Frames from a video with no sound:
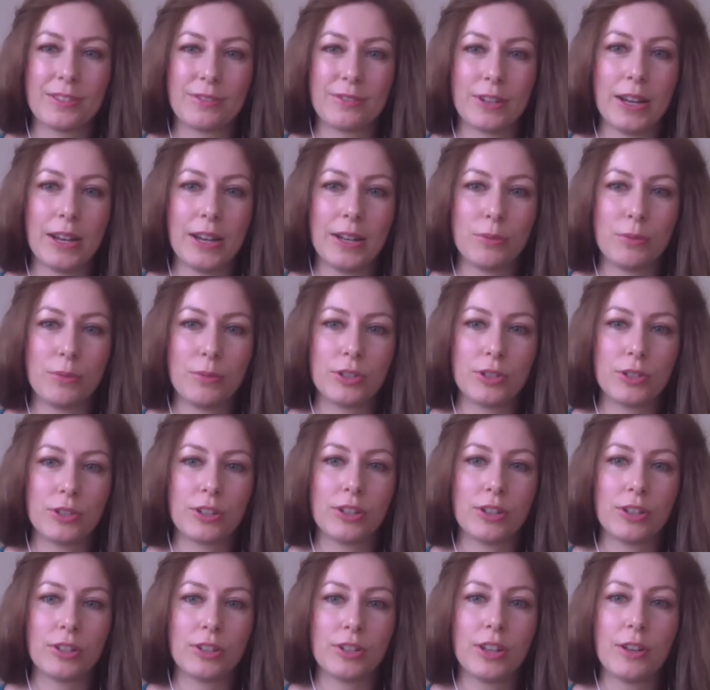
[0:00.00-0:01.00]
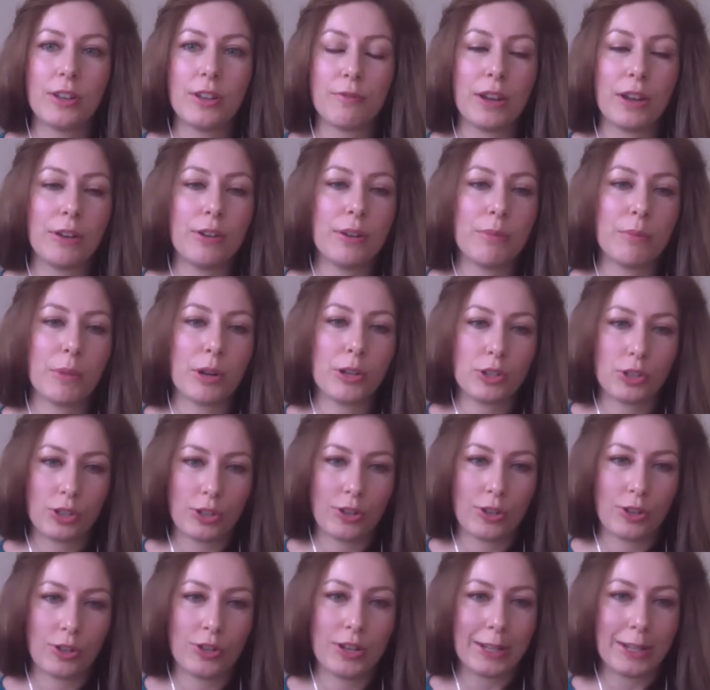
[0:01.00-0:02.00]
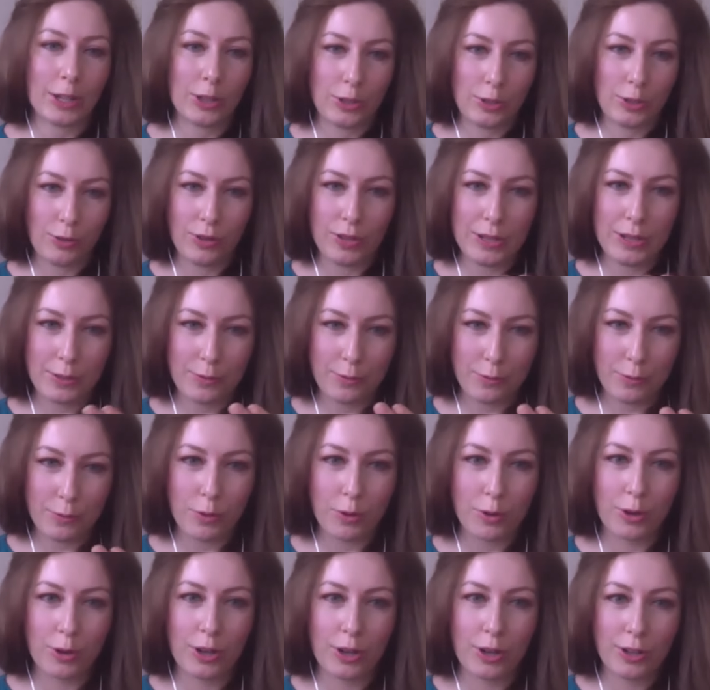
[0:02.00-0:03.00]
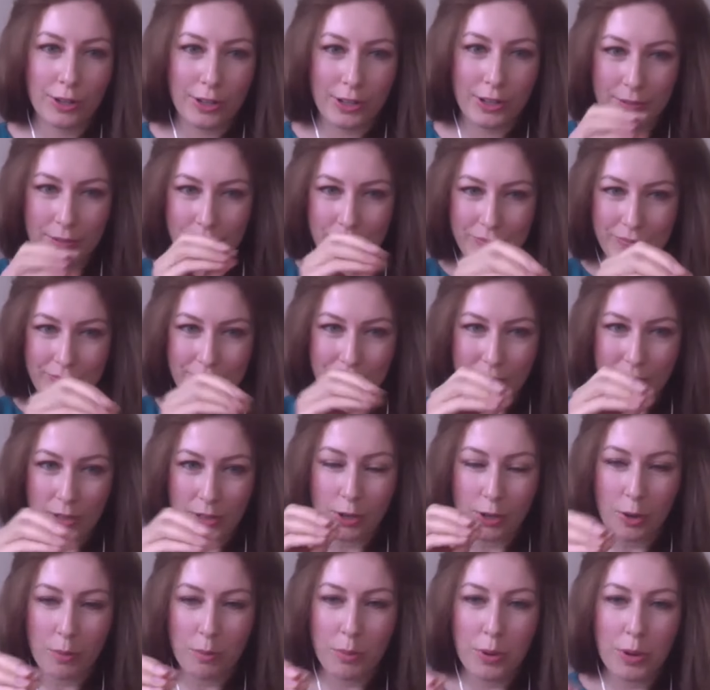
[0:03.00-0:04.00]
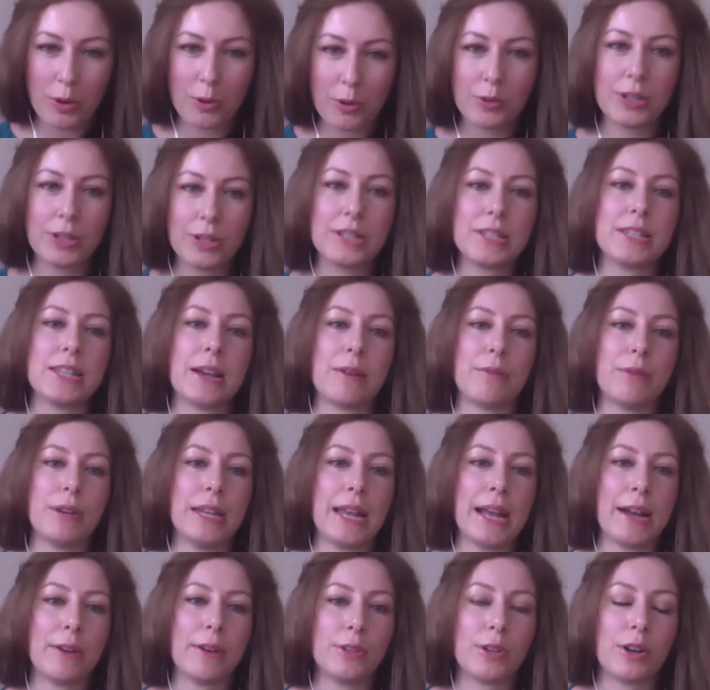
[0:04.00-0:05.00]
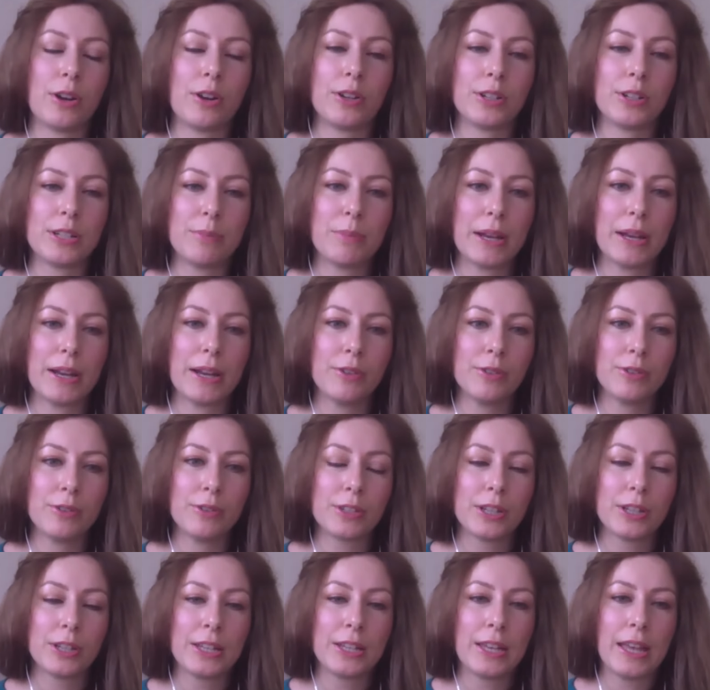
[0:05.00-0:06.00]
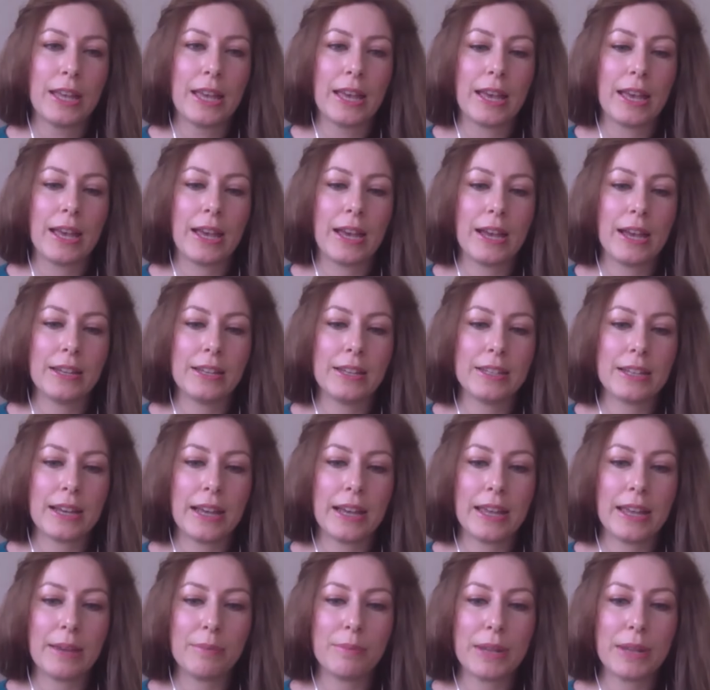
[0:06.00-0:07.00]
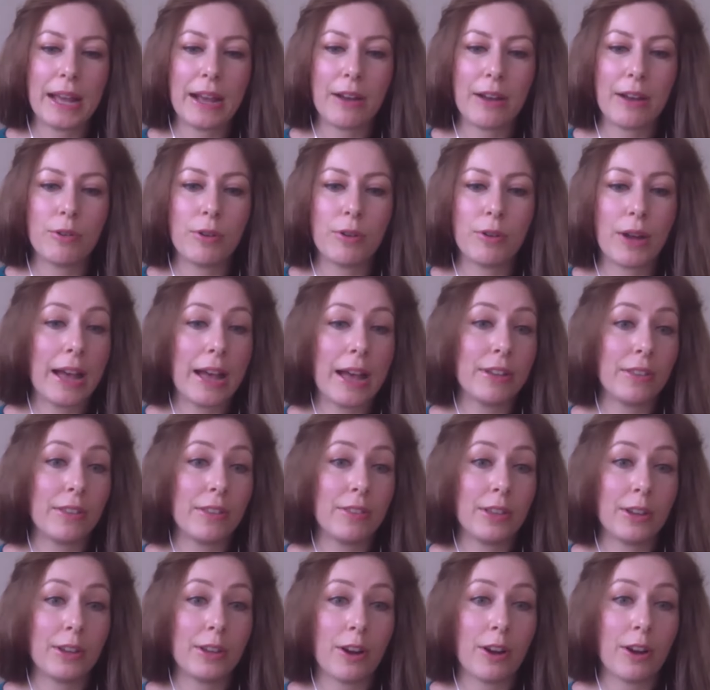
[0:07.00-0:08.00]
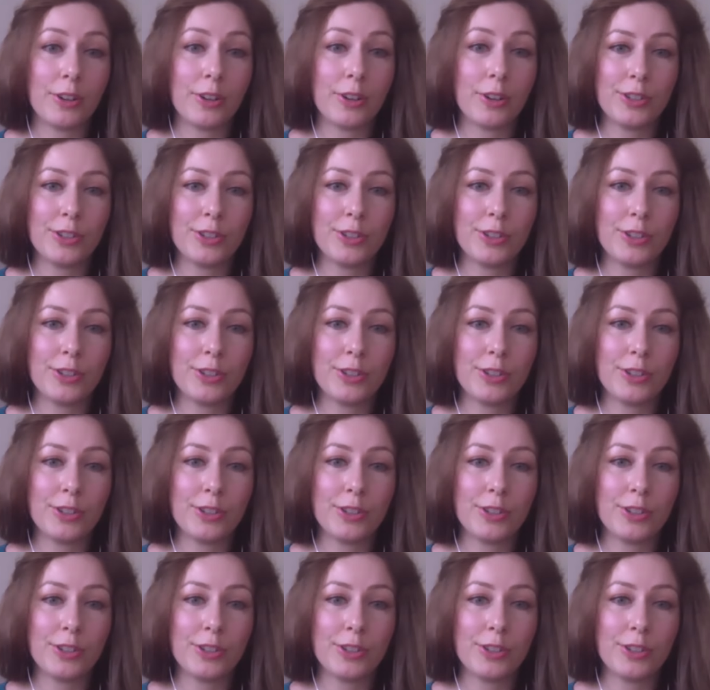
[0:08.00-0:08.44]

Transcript: right, which were very much connected to these four components that we now talked about. And I am now having the honor to